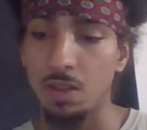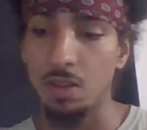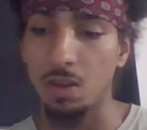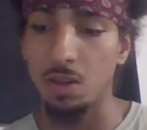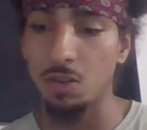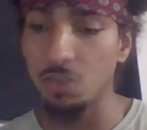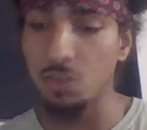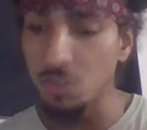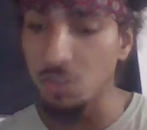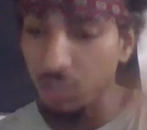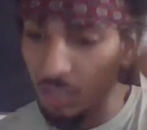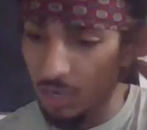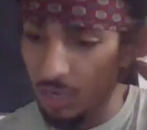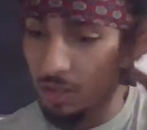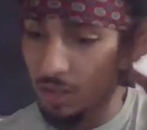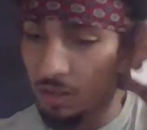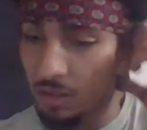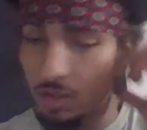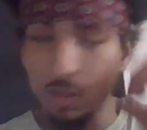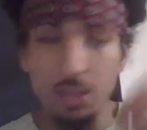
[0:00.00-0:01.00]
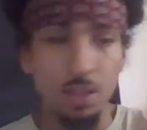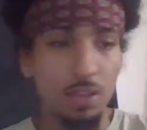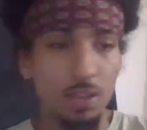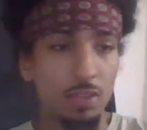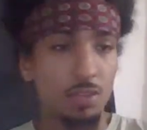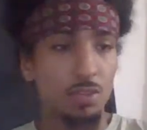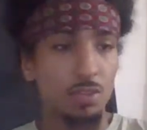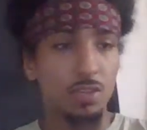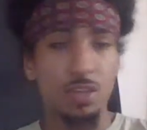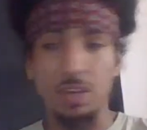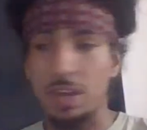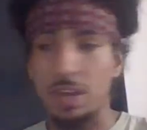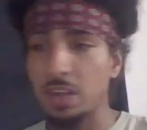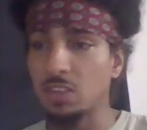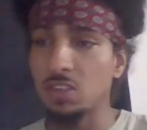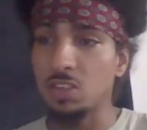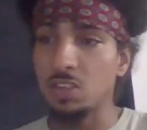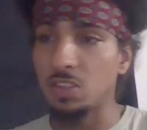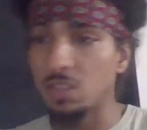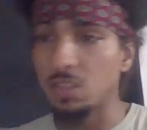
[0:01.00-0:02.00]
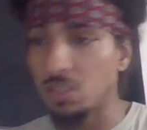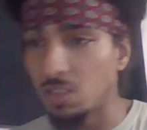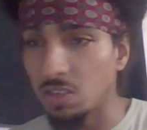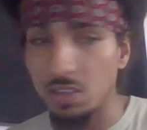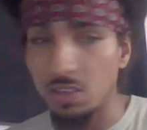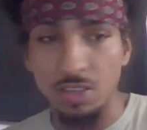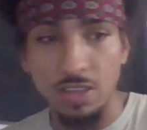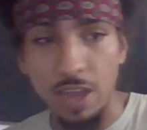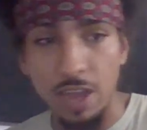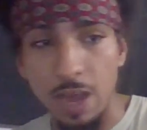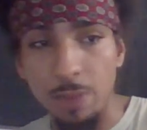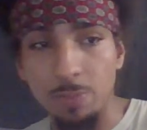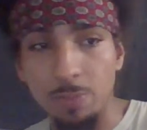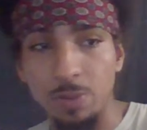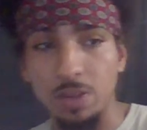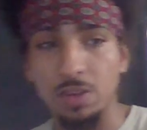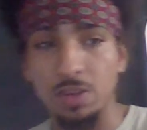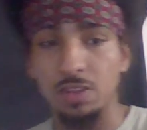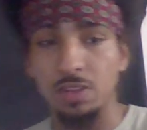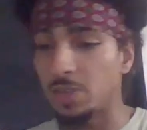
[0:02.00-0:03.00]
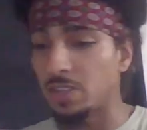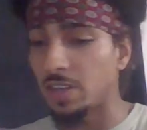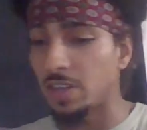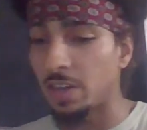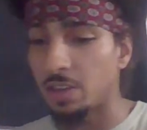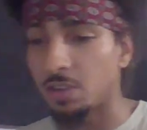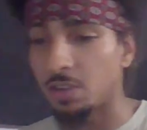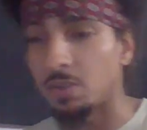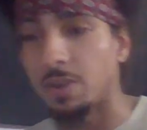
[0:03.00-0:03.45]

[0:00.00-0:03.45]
oh shit. connections stopping. Let me tell